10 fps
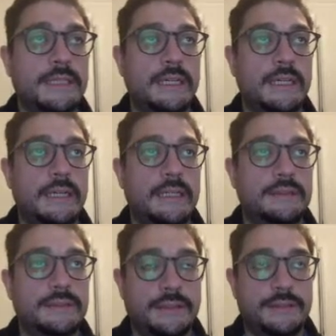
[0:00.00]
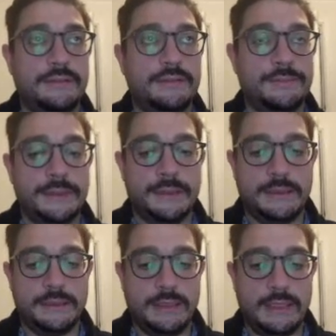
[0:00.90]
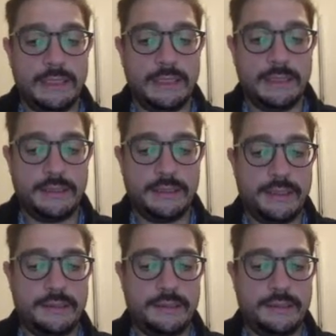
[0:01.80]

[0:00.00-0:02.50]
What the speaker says: and that's going to be Git